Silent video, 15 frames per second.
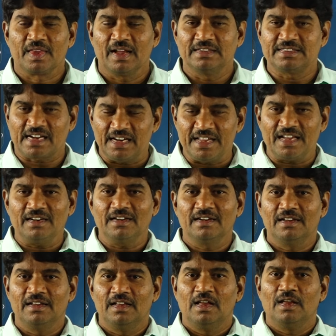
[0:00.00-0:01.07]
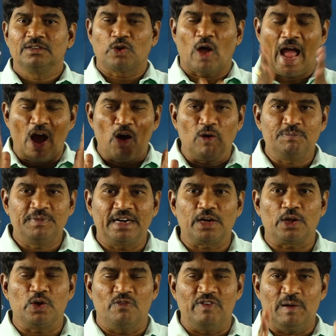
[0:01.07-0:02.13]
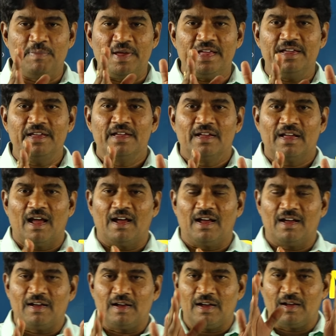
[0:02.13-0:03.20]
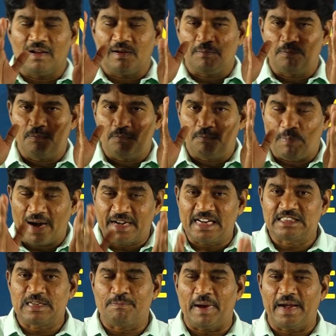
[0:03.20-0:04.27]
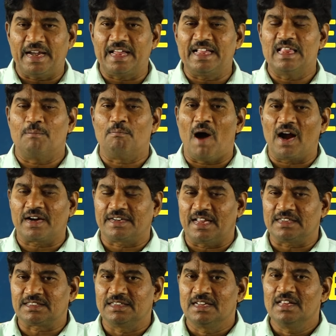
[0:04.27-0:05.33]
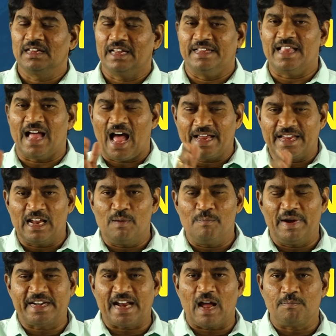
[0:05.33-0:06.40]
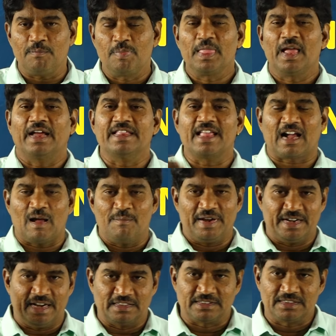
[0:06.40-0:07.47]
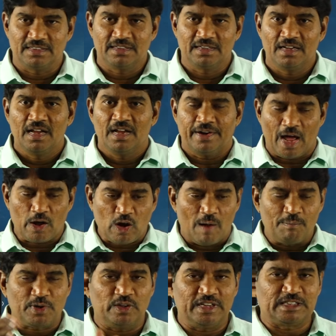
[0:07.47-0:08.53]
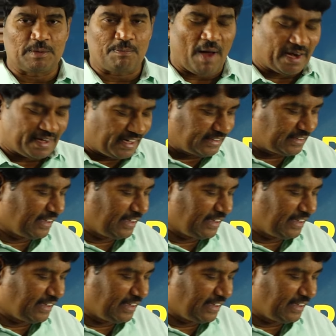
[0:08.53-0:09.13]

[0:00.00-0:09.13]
Is it clear? So, I hope that you will be participating in the mock test in the IL Meta in the coming days. Now come to this part test.